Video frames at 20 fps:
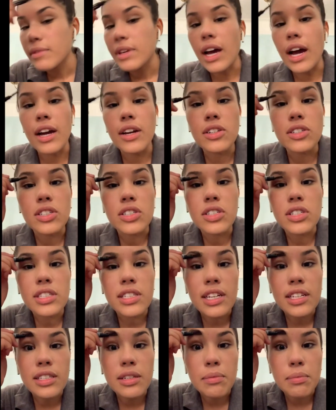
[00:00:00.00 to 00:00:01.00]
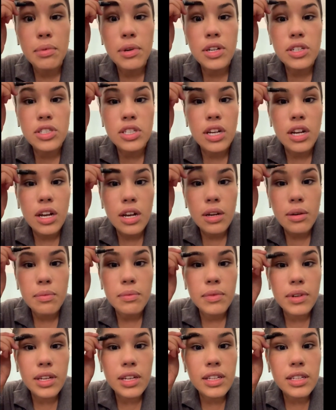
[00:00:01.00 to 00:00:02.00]
I usually just like to brush up
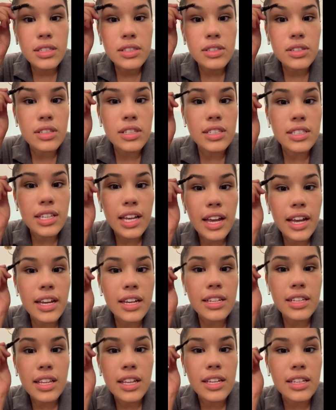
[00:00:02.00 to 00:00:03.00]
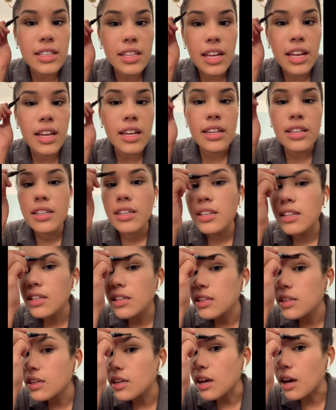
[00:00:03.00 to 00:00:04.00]
into the side like that.
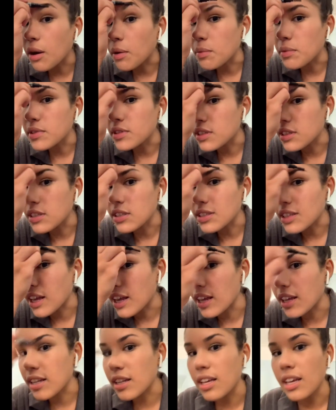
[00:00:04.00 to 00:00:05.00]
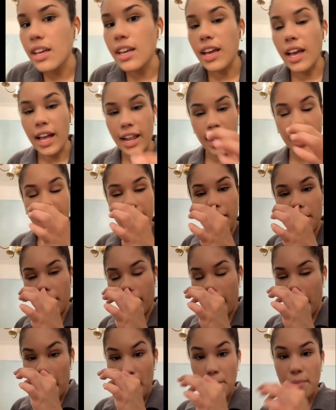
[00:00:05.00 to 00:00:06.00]
Up into the side. And I get
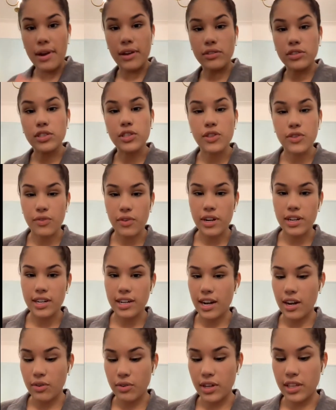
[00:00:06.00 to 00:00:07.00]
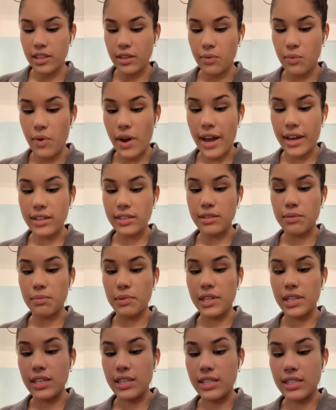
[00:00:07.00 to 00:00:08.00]
my eyebrows threaded. I don't get them waxed
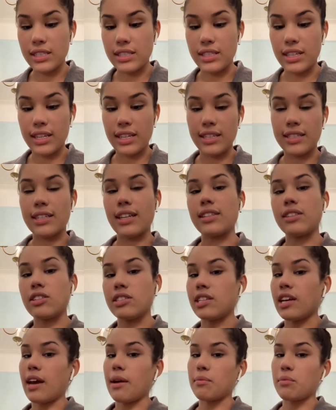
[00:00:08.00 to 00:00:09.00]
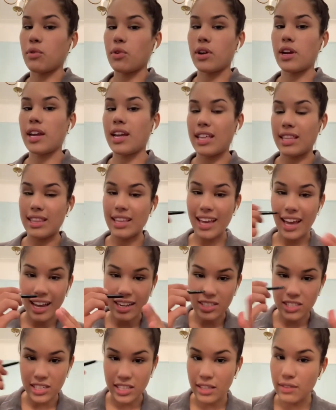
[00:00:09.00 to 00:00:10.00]
because they can take the time more and they
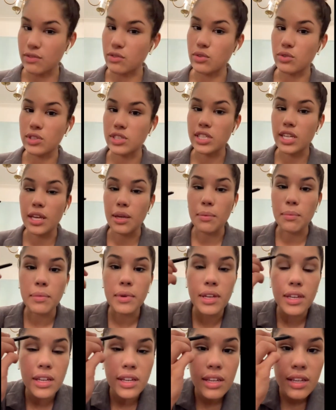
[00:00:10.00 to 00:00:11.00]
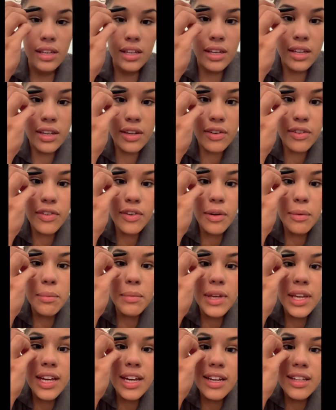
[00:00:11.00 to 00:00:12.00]
actually give you a shape. For
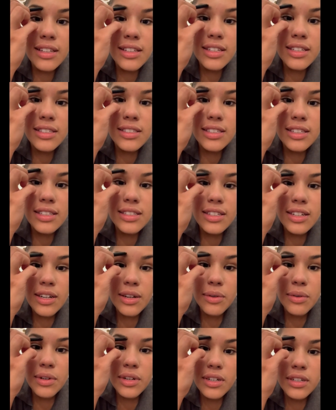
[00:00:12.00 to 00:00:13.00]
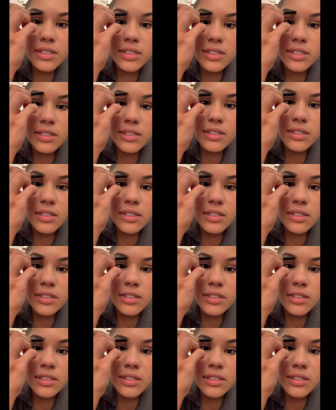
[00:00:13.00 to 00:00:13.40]
me at least, that's how it worked.